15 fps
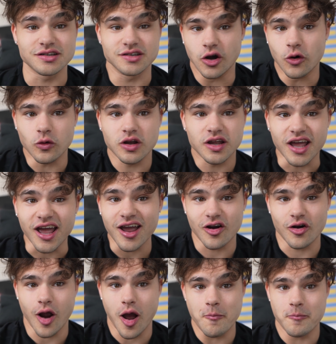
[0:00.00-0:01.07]
don't
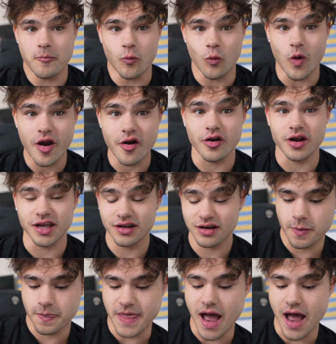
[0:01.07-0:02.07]
care, I'm wearing it.